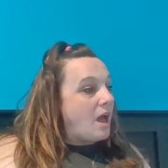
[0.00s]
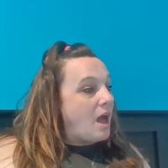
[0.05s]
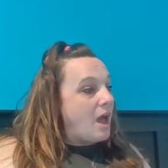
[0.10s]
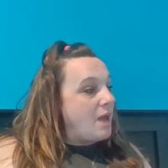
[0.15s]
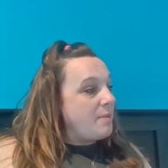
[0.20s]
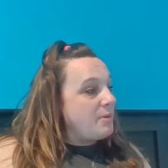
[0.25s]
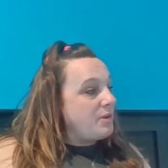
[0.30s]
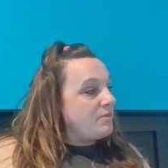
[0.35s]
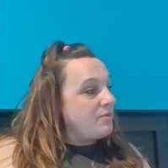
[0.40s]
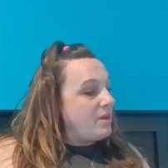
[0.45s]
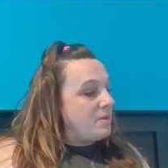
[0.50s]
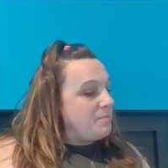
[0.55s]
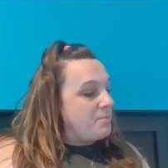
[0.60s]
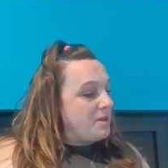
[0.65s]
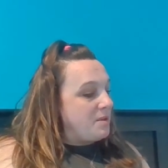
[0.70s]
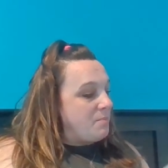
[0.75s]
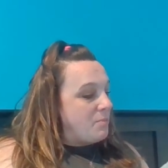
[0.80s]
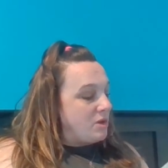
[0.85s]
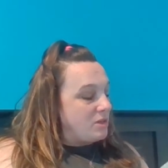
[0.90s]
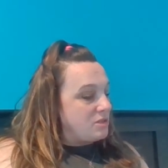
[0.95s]
I'm a Great
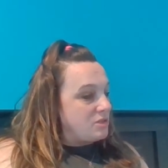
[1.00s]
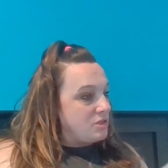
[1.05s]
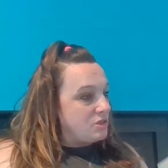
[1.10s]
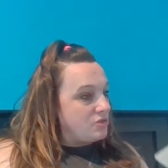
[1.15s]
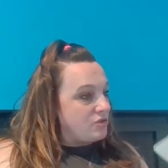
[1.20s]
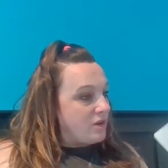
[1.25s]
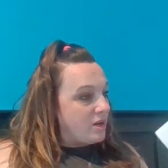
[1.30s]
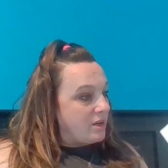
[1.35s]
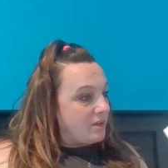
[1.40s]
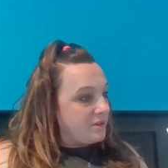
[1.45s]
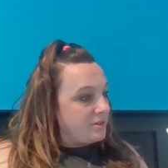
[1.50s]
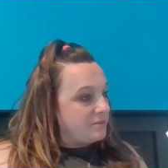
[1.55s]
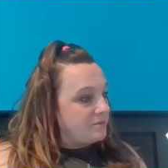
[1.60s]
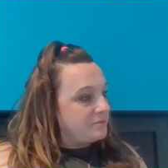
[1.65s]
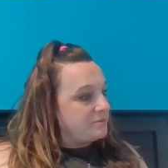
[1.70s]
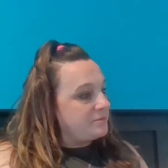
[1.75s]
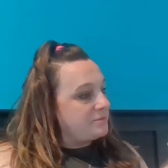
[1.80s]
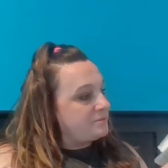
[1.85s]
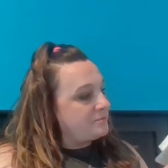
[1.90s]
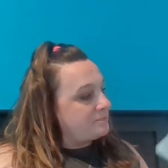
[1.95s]
Big Monster
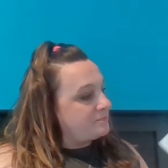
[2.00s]
Truck.